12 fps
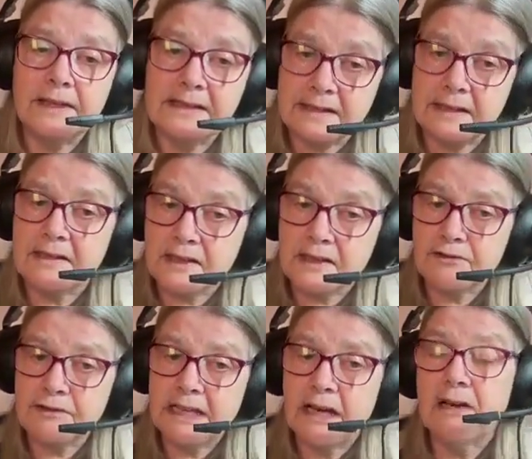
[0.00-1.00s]
These last
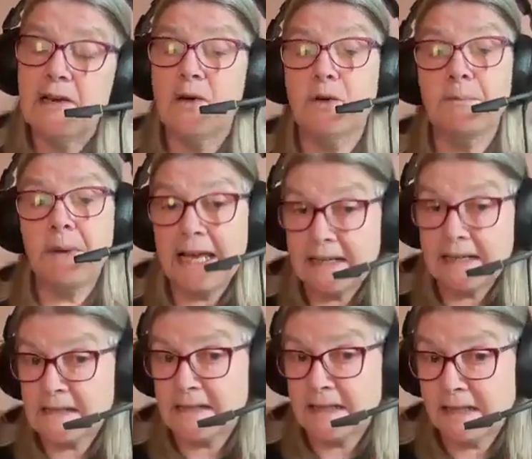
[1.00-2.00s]
three are all
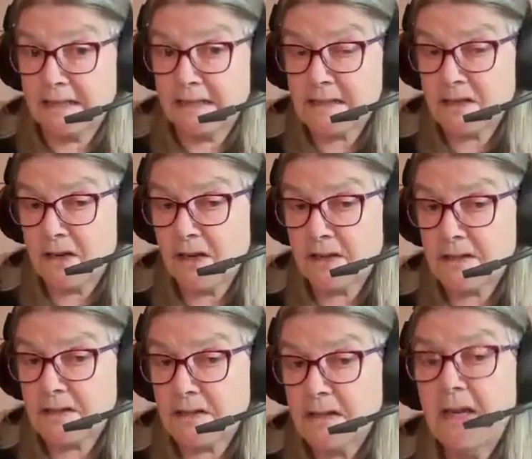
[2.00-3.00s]
Palestinian
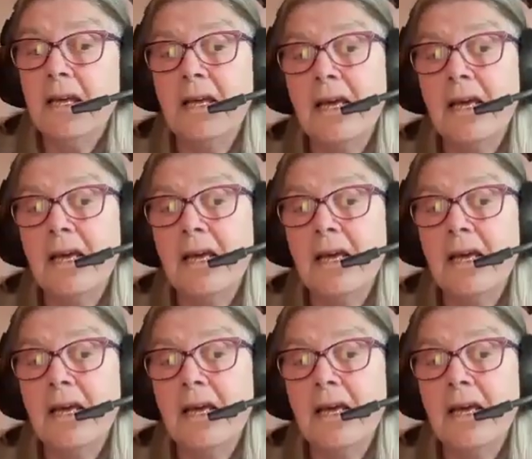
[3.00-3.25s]
scholars.